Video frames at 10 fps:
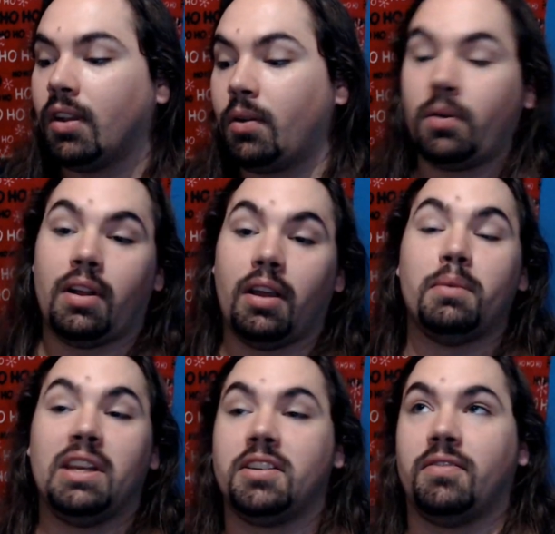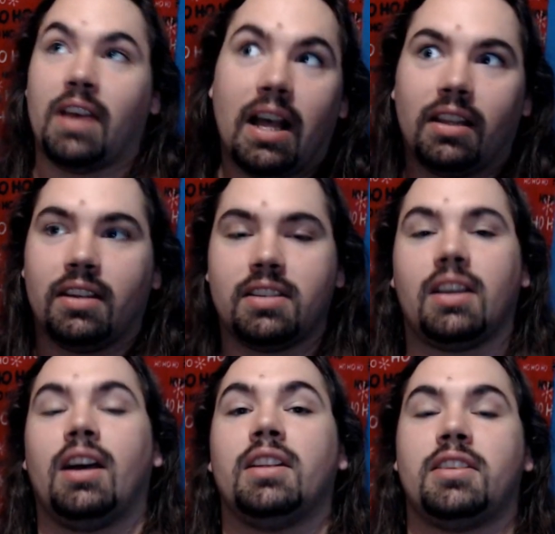it's valid as a
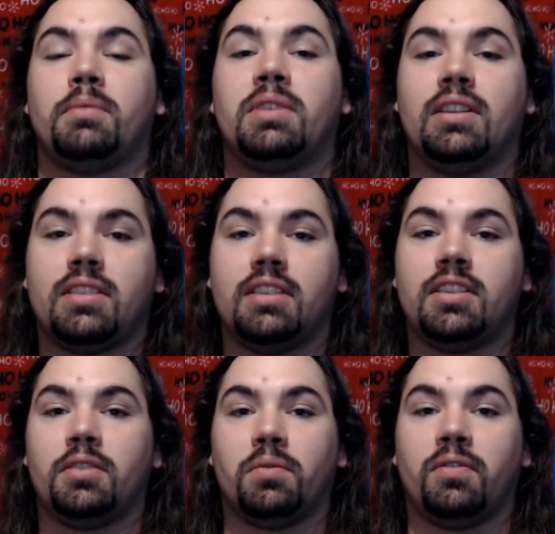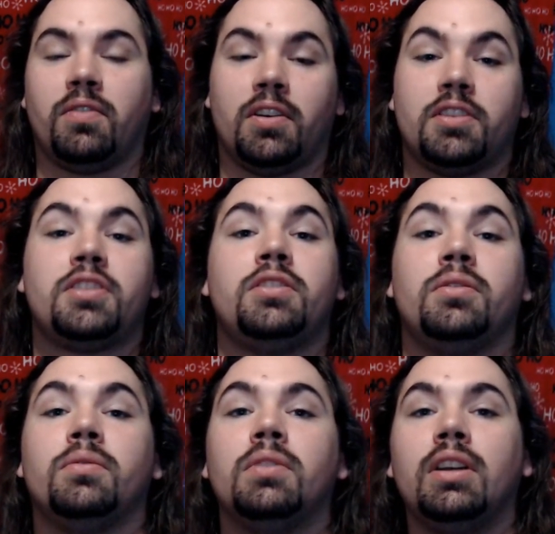concept in the sense that it refers
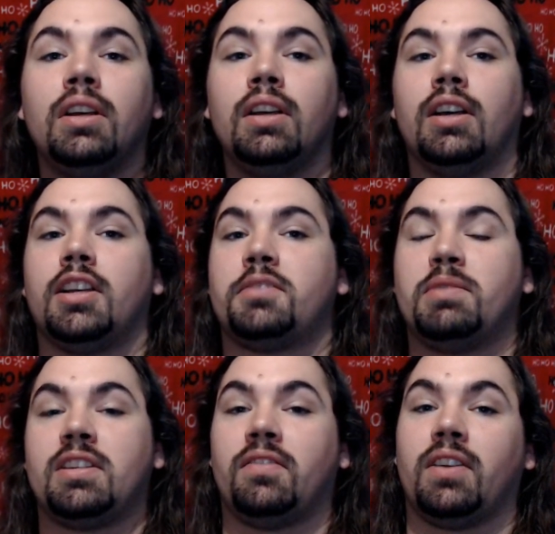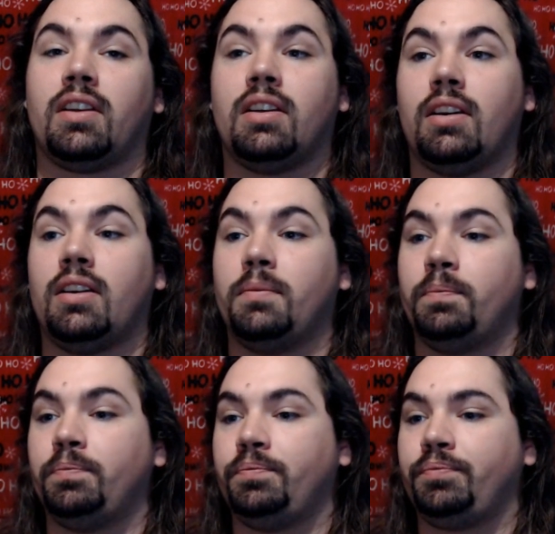to a specific
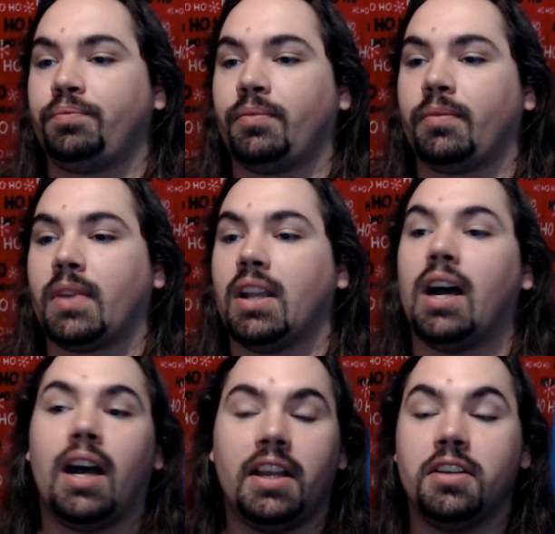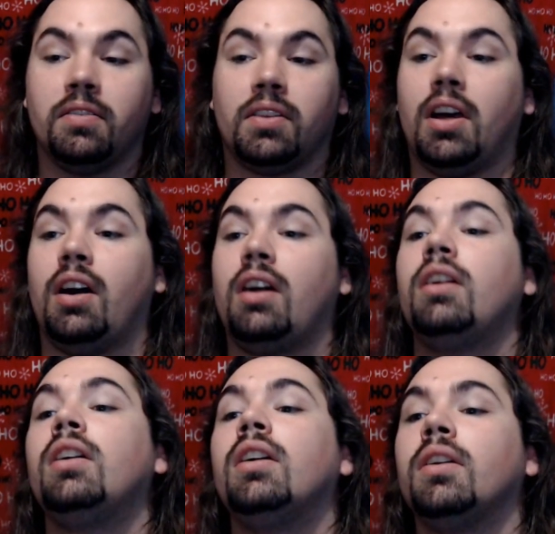kind of law,
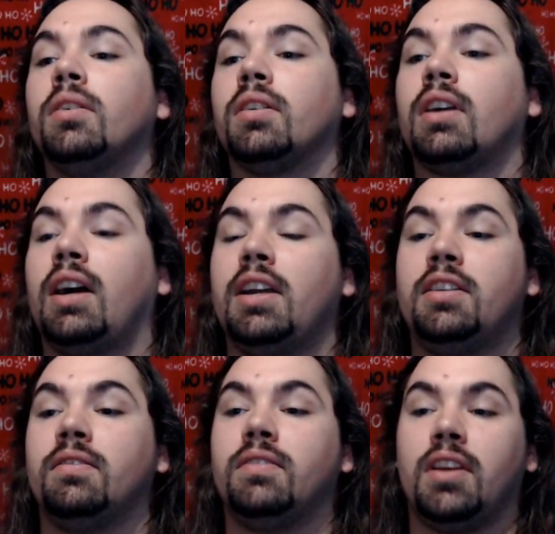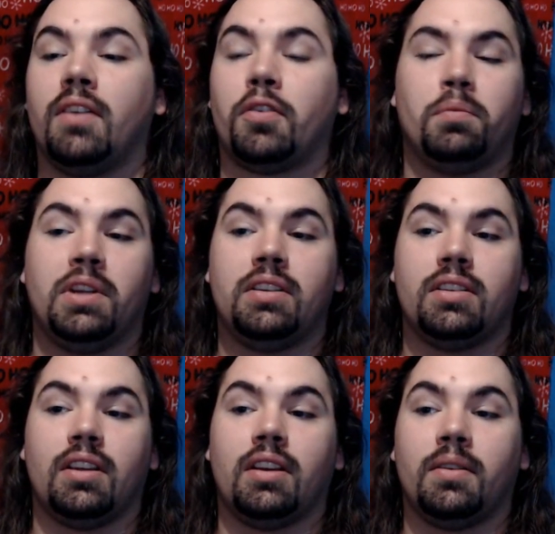kind of
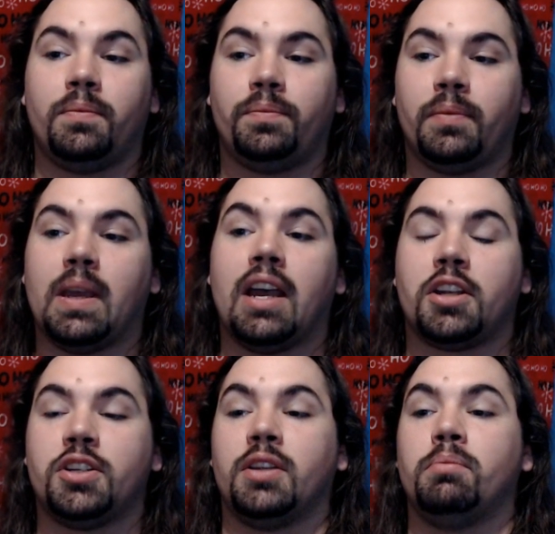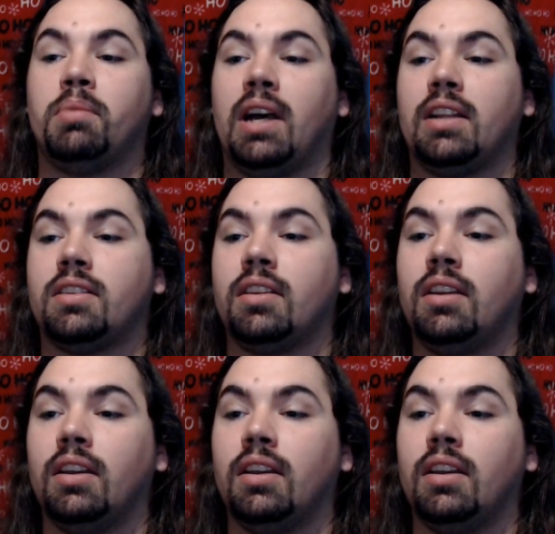government action, but